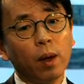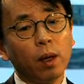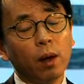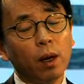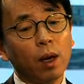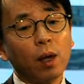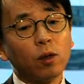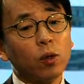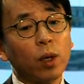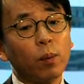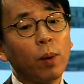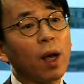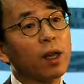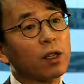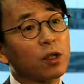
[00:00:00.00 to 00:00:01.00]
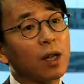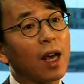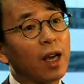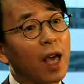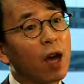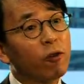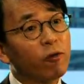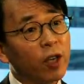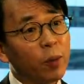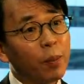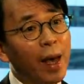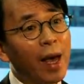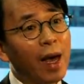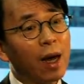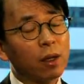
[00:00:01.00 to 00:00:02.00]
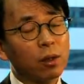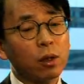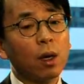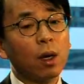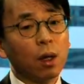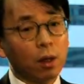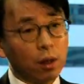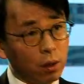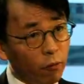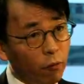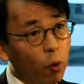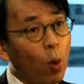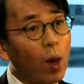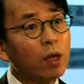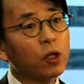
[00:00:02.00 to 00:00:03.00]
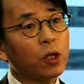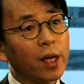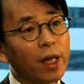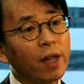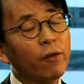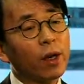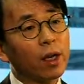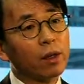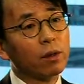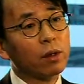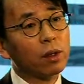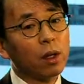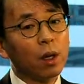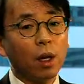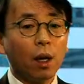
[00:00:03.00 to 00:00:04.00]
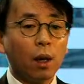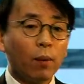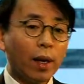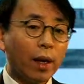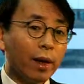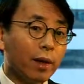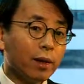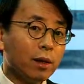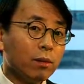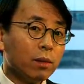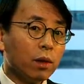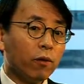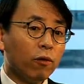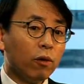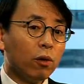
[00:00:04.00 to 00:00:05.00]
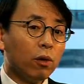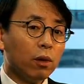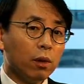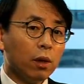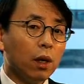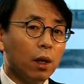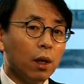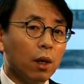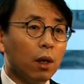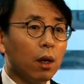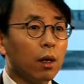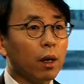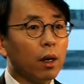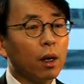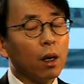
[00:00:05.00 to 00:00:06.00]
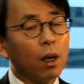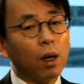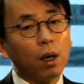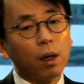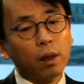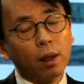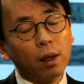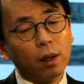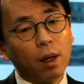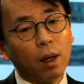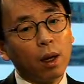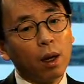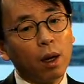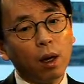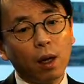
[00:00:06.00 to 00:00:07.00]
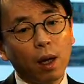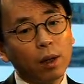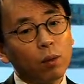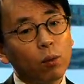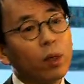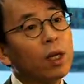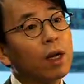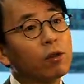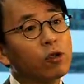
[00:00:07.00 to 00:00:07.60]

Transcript: luxury products like LV bags, quite significant. But in terms of for at retail